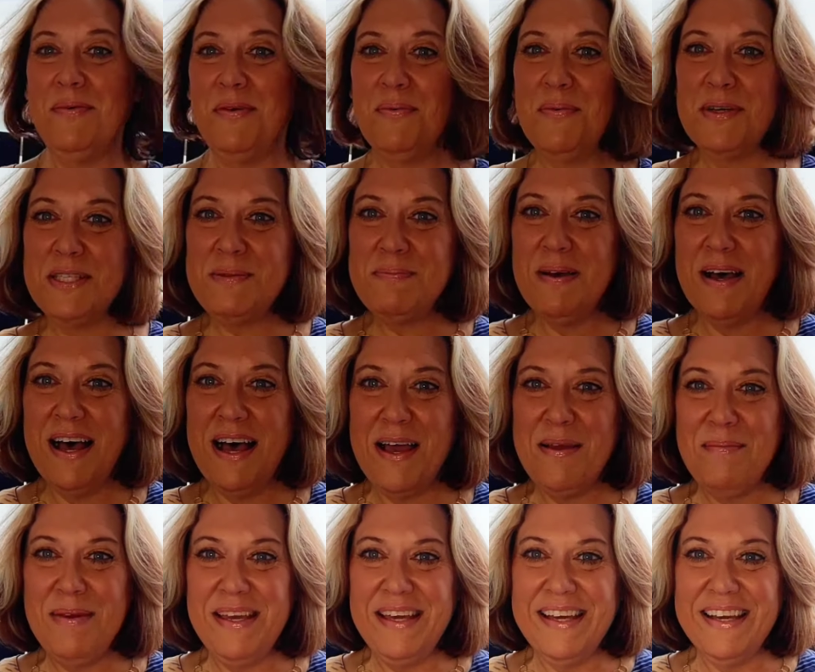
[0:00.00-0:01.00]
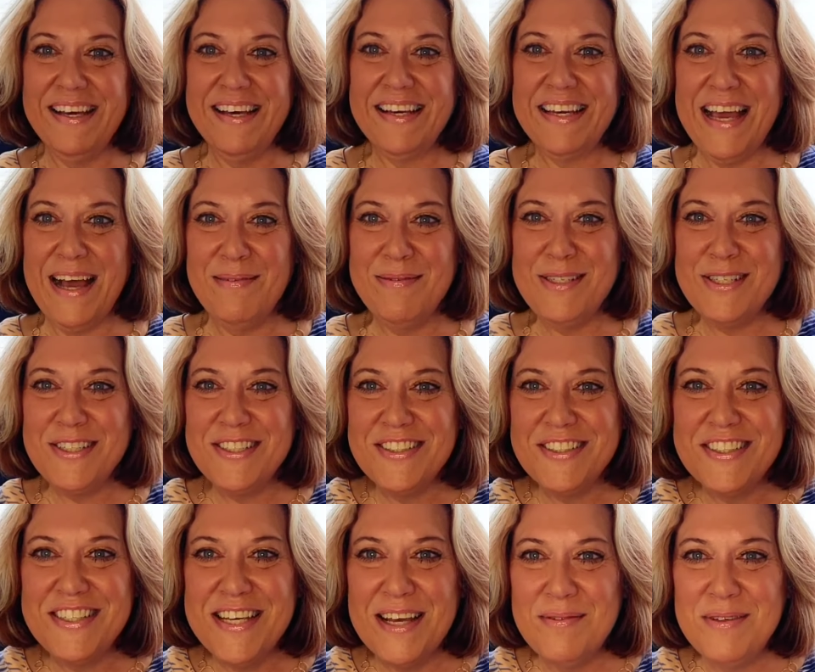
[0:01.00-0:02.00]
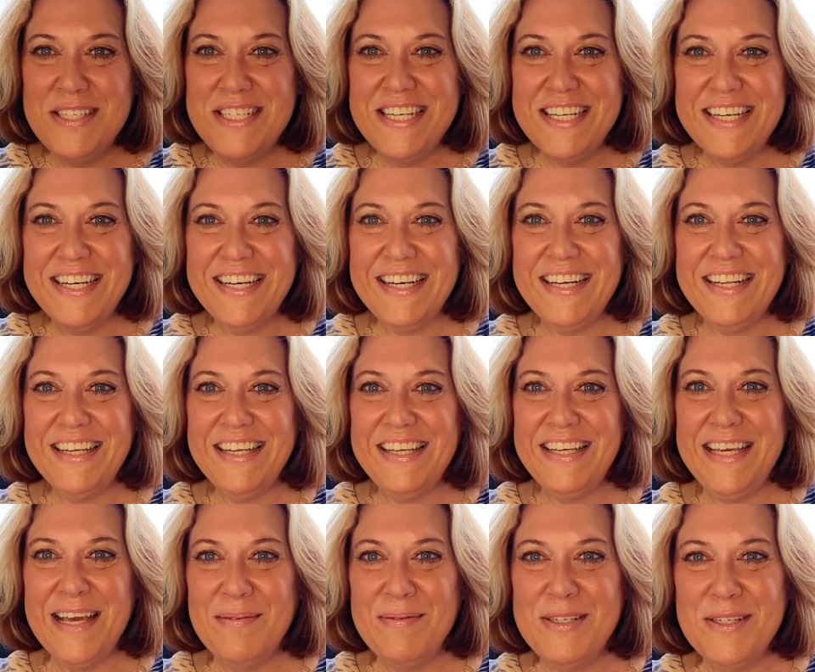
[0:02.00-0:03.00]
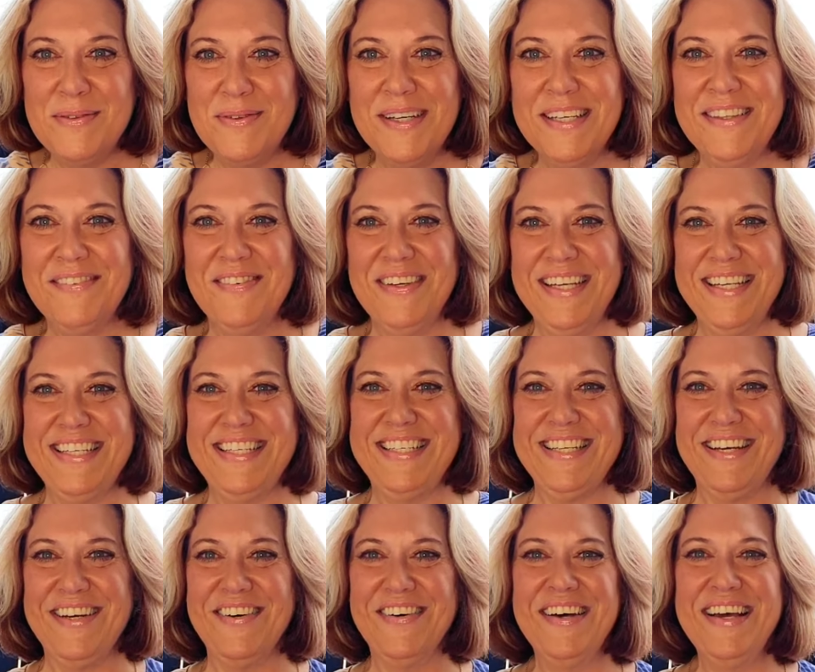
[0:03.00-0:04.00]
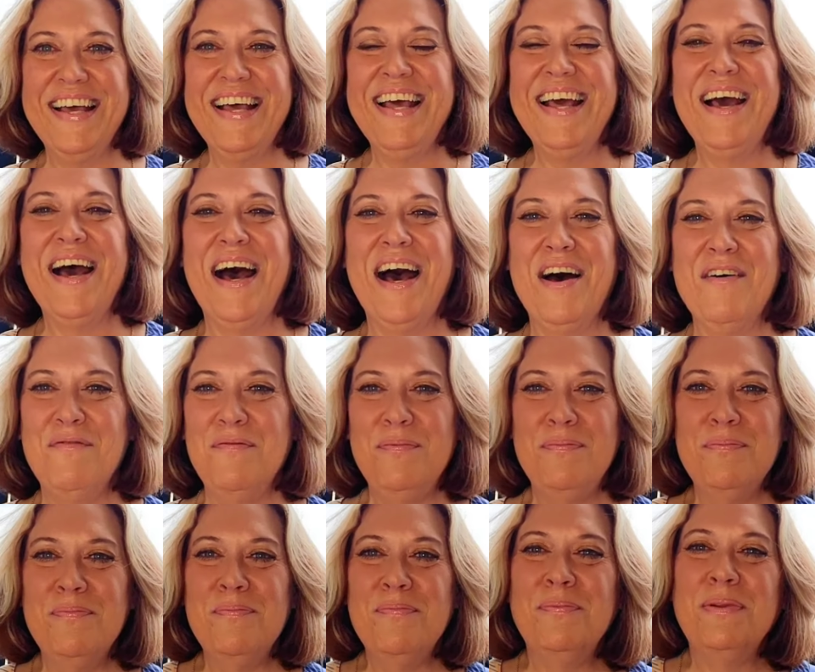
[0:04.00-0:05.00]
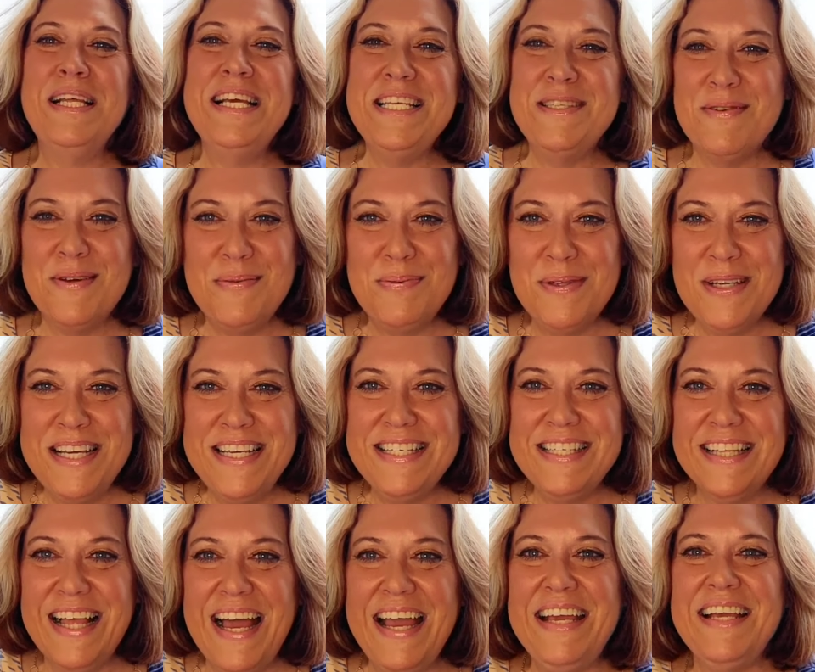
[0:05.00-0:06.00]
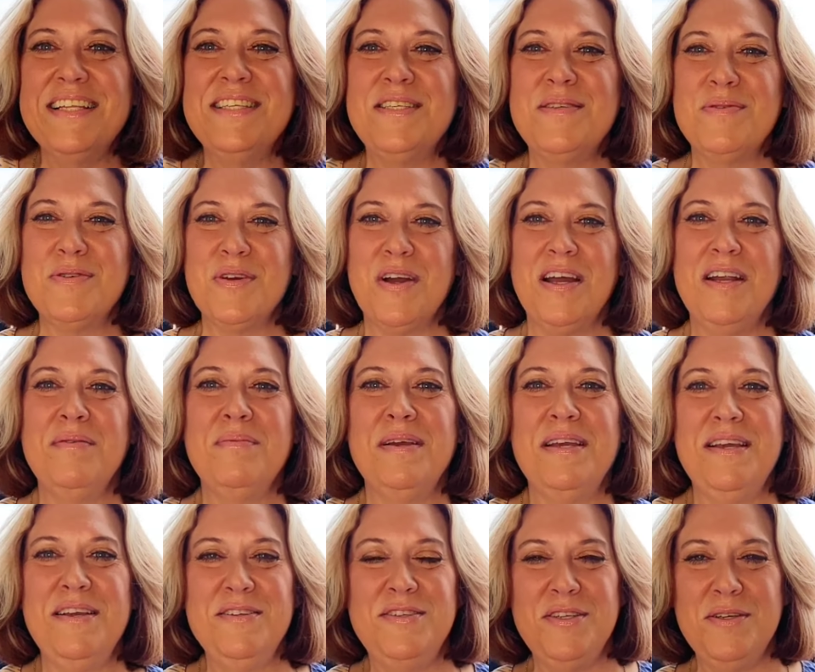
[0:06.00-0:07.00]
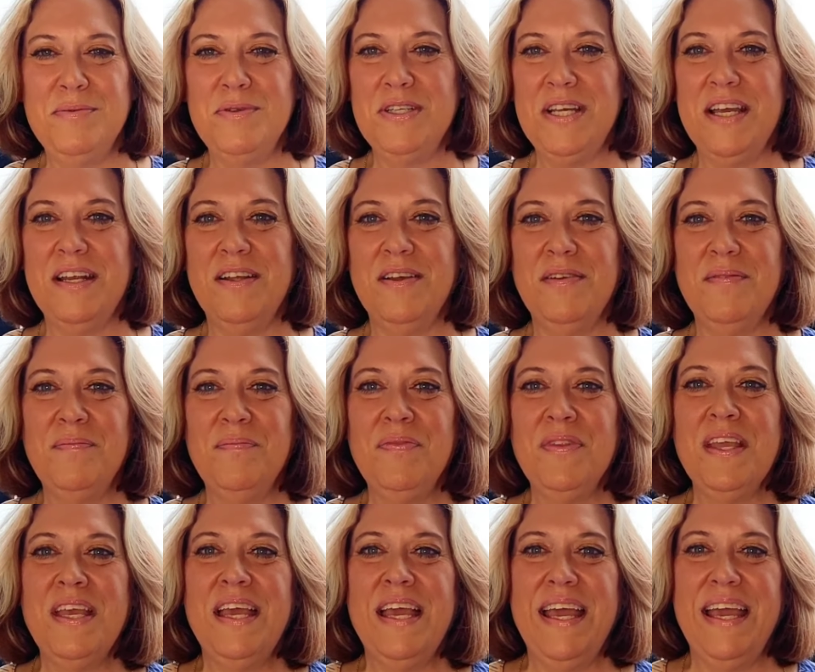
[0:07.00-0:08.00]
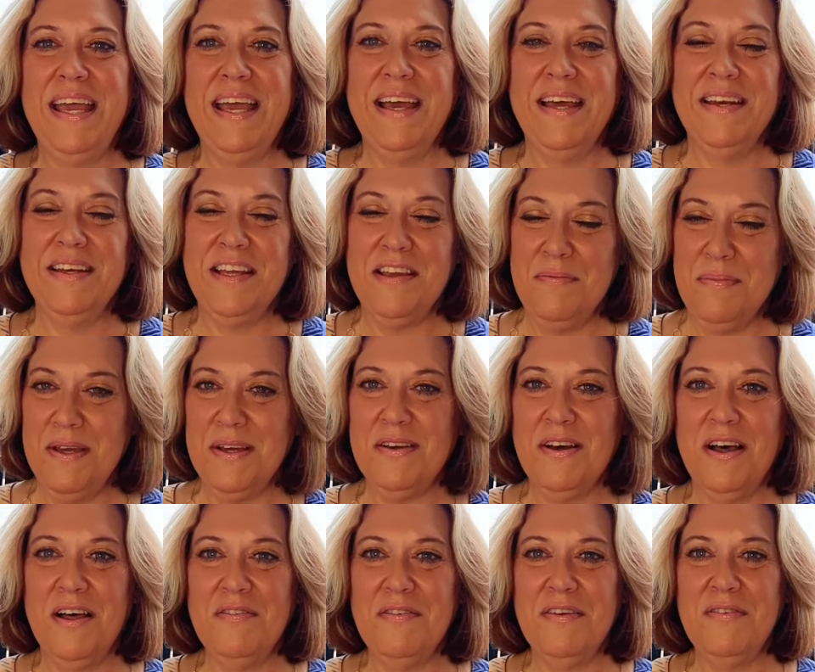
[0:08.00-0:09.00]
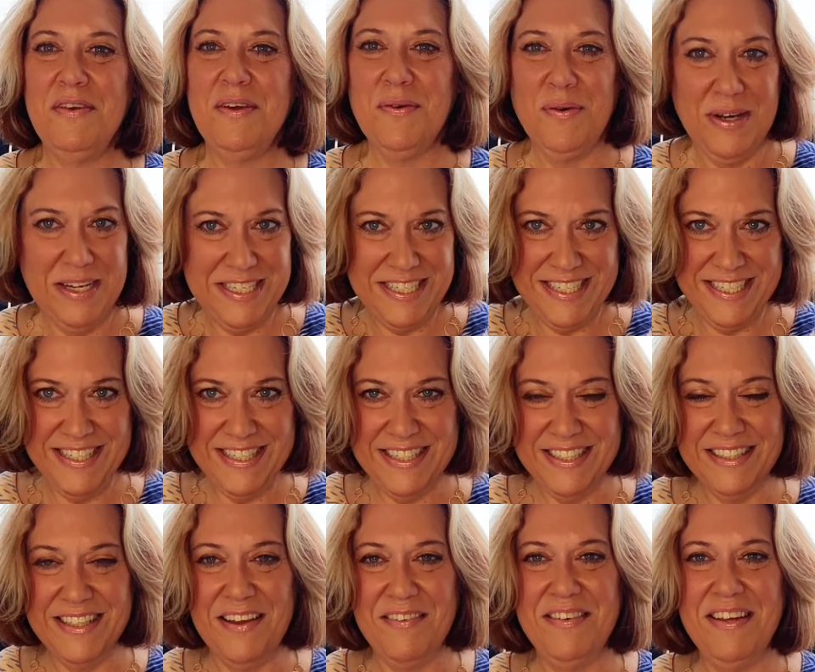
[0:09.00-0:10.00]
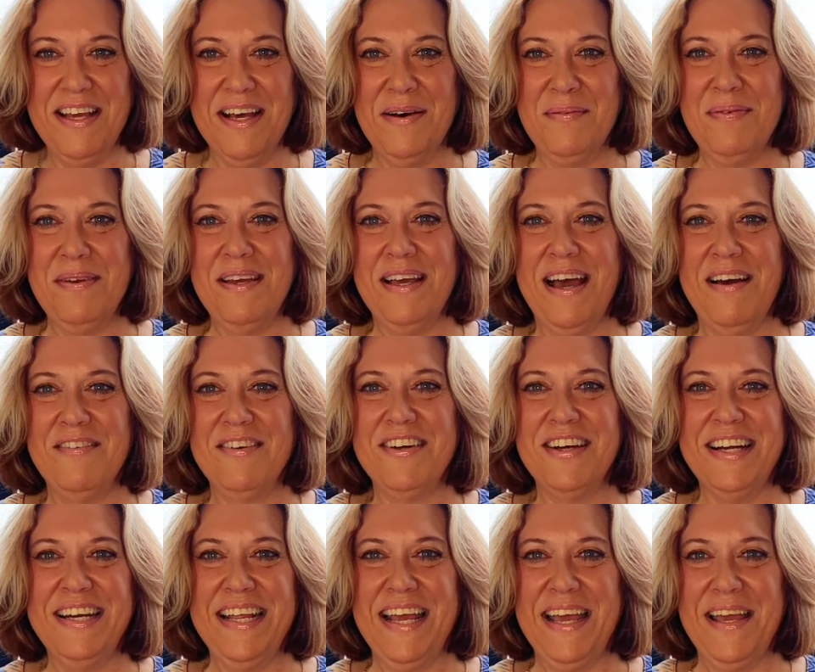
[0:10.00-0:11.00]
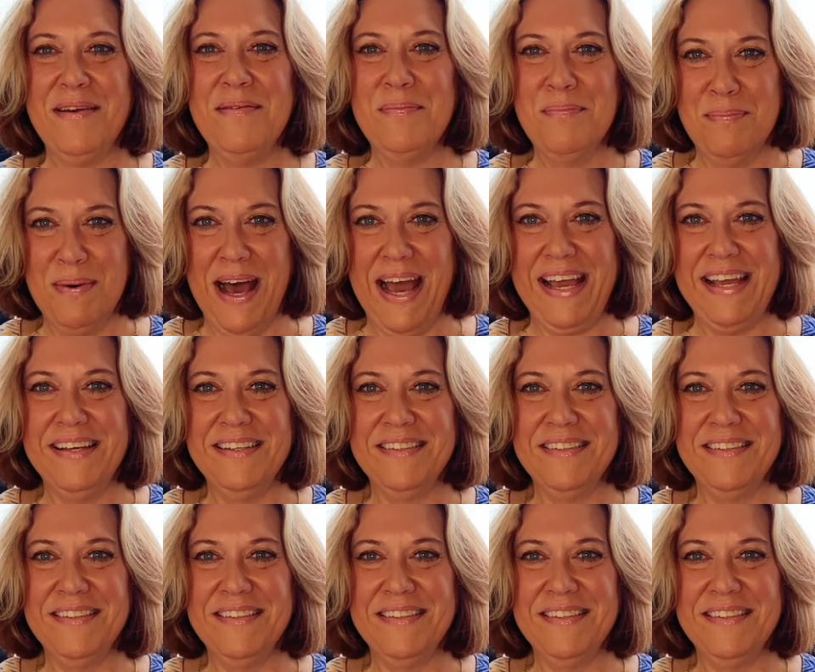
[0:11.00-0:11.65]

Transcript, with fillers: what's behind me uh, captured your attention and kept you with me. So uh, please, please, please like and subscribe to my YouTube channel and give me a call if you have any questions. Love to help you. Have a great day. Bye.